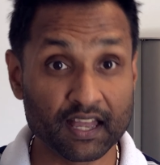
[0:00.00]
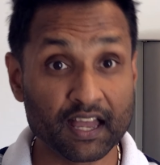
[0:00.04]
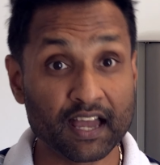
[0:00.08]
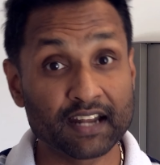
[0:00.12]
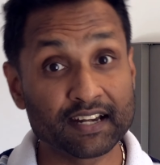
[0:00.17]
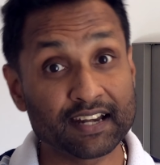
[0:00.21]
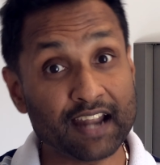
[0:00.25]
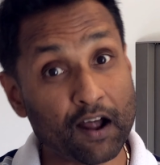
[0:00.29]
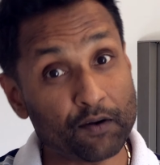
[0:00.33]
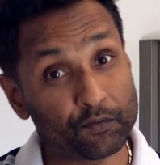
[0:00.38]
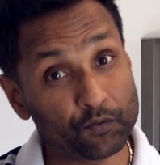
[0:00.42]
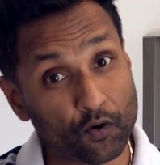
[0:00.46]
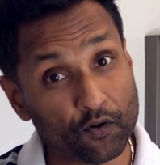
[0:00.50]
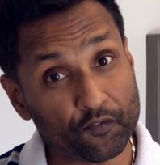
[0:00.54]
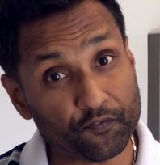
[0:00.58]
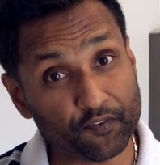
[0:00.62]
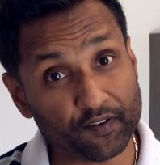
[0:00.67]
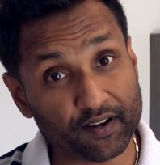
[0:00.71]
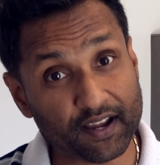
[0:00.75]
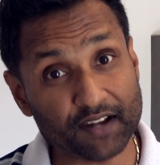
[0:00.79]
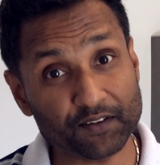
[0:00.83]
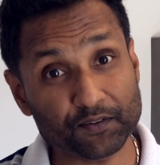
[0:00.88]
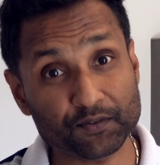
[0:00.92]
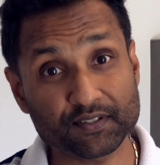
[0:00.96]
Now don't
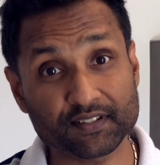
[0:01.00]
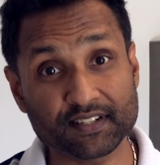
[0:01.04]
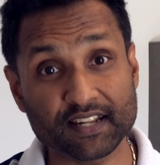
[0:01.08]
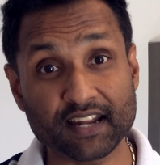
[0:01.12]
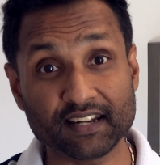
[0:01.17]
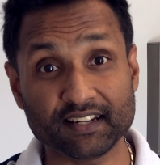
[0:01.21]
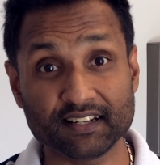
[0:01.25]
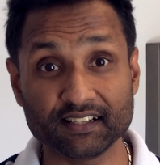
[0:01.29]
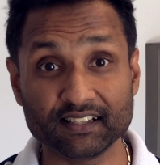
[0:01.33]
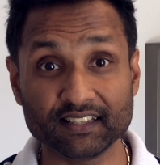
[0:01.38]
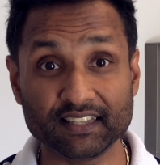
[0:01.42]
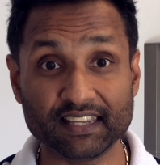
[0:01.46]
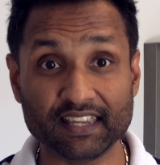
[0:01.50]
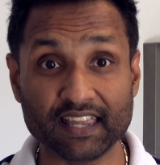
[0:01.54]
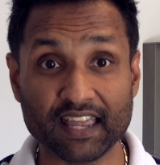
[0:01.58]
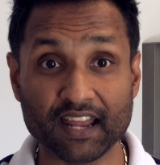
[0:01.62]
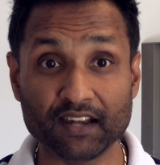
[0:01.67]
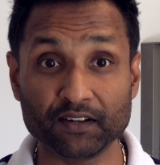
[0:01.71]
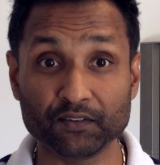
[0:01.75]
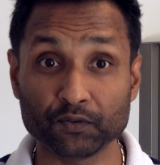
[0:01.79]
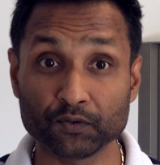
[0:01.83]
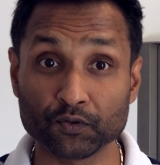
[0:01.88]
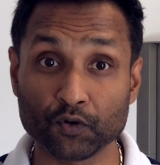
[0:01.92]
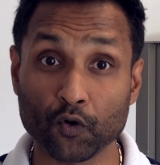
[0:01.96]
forget to stay till the
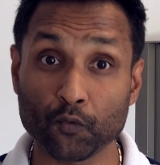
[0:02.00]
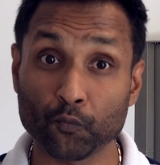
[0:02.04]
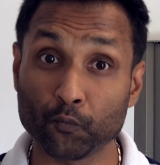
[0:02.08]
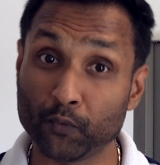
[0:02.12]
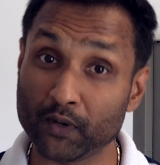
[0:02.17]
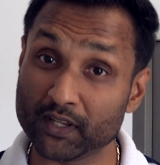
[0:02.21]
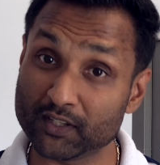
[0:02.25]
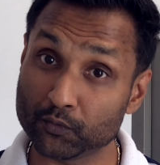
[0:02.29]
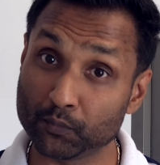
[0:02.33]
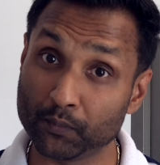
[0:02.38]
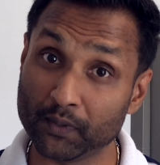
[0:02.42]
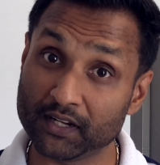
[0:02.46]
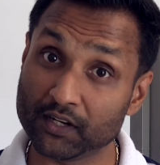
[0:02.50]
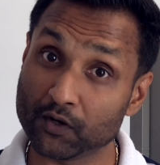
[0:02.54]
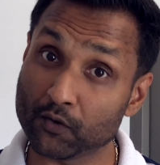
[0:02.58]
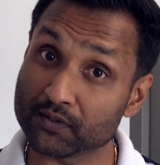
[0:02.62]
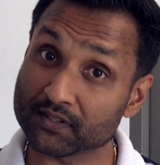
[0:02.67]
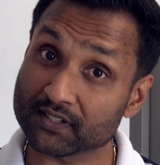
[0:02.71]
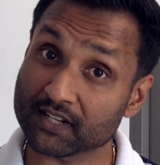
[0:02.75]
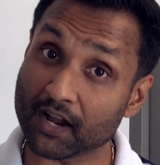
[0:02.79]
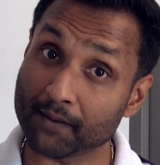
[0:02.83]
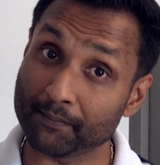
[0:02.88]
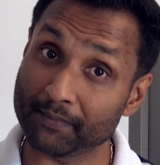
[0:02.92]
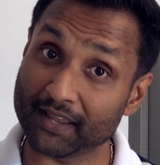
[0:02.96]
end to know which video is
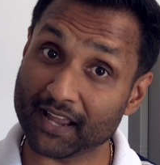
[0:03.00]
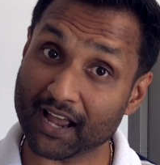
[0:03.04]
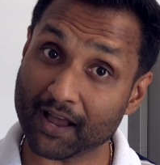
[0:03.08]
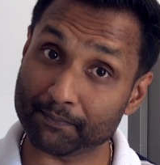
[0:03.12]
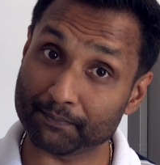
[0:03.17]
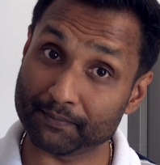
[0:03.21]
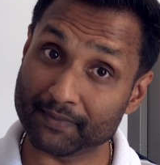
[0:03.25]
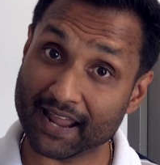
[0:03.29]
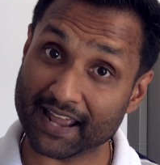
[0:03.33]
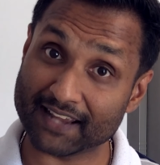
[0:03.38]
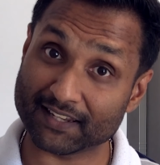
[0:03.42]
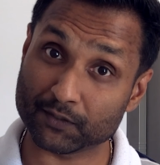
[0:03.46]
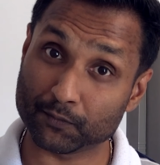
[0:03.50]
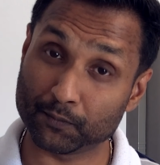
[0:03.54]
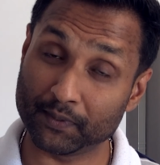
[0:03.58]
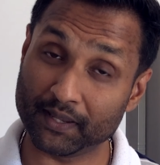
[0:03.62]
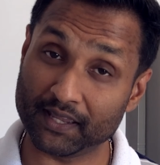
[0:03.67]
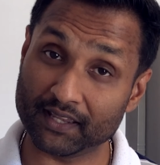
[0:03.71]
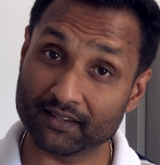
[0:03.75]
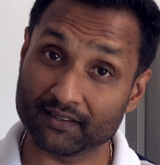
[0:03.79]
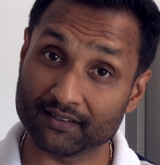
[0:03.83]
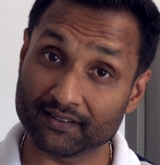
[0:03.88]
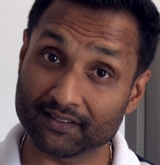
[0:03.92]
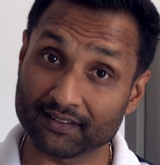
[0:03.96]
coming up next
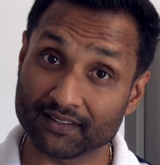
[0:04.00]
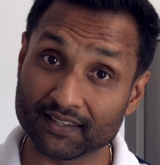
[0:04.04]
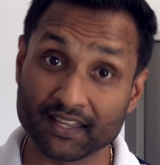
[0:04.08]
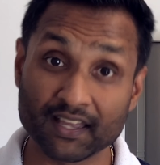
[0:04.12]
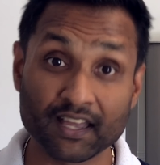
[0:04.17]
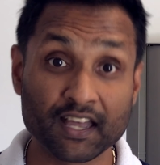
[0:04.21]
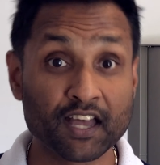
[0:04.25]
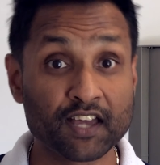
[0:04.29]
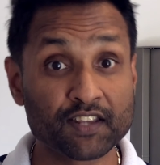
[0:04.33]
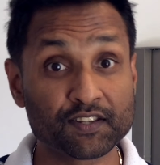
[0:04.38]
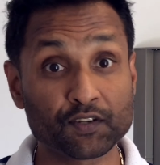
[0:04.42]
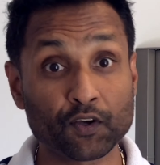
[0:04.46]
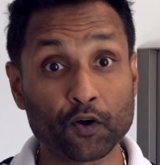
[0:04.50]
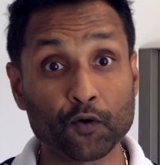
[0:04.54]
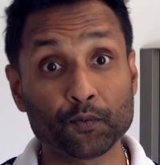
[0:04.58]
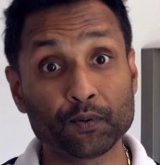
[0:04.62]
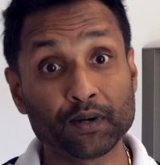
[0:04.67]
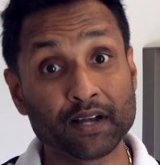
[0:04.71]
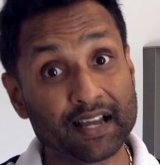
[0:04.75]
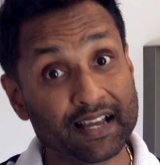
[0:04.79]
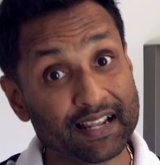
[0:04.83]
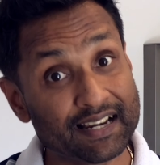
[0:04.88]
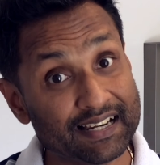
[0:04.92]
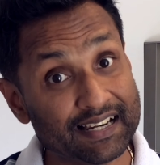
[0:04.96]
week
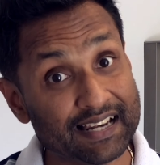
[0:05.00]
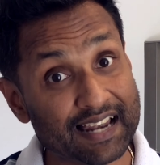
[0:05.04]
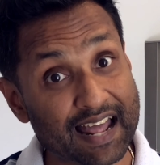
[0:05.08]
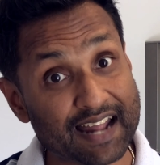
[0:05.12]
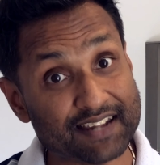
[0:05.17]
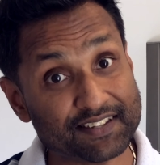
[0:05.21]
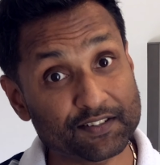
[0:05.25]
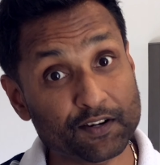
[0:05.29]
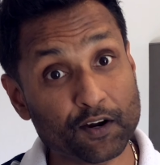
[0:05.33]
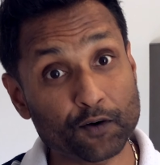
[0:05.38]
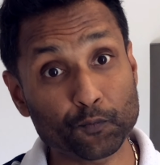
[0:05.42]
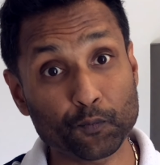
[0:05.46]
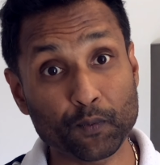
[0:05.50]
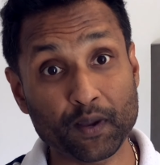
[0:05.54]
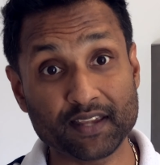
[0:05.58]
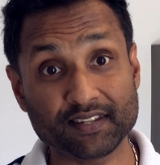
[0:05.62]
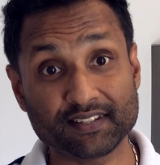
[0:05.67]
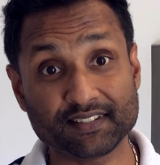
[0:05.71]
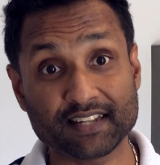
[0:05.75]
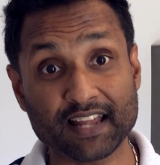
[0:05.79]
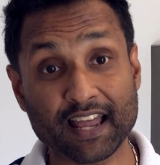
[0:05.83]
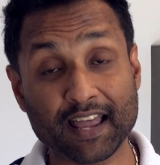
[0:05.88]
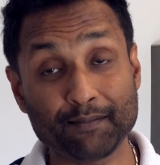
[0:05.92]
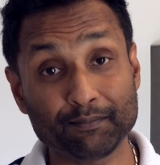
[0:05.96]
so let's not
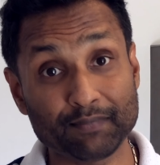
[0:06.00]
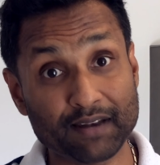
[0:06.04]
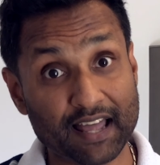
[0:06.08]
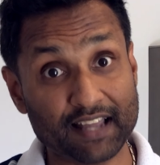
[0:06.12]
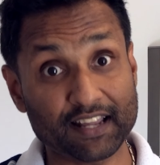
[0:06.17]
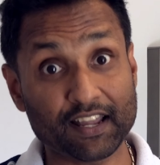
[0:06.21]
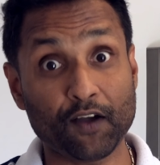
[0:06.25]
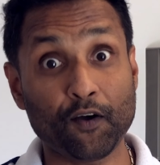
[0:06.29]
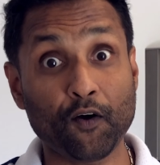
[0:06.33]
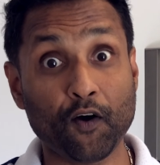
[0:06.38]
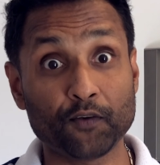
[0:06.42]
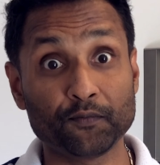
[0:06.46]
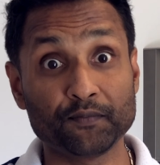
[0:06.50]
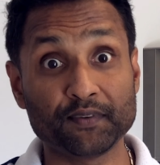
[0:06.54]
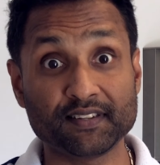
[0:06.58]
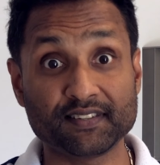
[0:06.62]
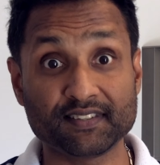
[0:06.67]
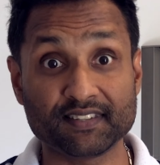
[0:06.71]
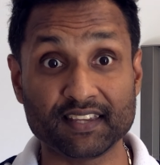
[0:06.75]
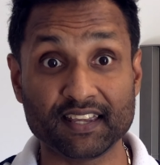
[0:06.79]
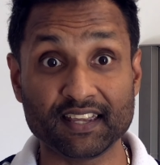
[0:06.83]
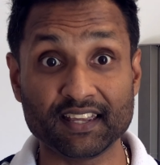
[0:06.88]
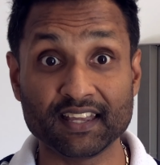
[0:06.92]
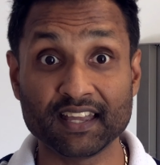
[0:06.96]
waste time like I always
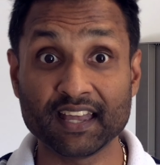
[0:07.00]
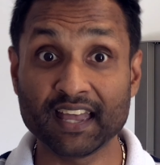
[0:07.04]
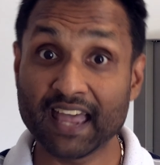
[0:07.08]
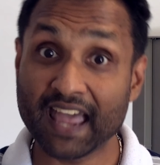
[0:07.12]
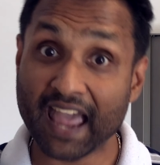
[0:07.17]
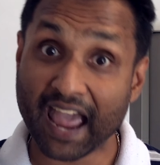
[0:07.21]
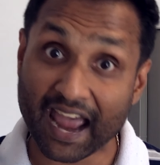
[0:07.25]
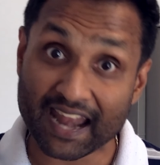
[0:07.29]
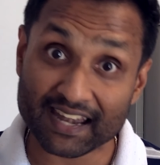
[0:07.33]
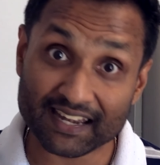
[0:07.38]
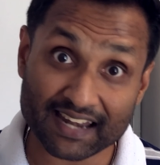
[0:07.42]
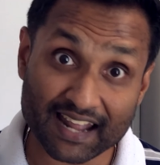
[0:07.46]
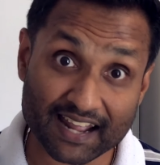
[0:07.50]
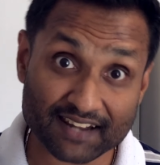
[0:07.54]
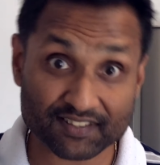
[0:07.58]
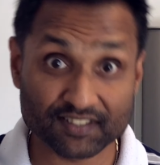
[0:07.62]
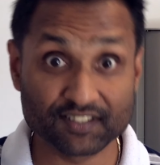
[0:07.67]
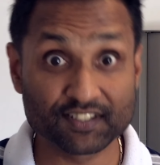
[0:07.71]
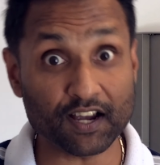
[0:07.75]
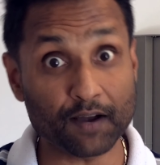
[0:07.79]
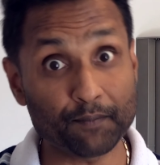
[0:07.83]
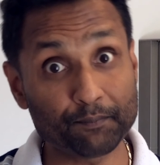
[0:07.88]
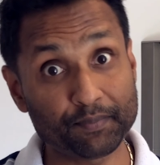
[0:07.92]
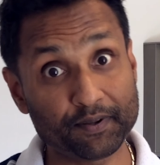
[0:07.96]
say and let's
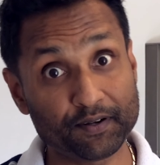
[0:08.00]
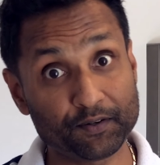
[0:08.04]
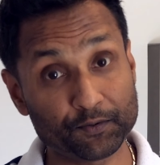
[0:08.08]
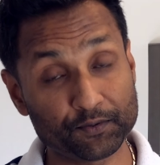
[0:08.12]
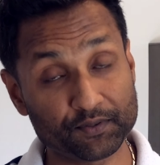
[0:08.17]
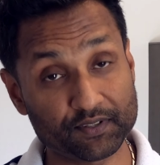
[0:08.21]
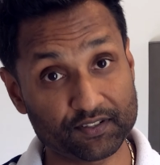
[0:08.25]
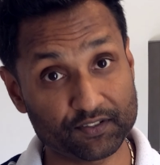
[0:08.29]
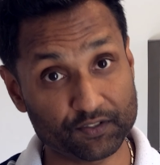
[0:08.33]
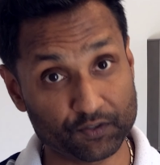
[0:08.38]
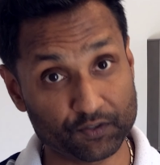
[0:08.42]
jump into this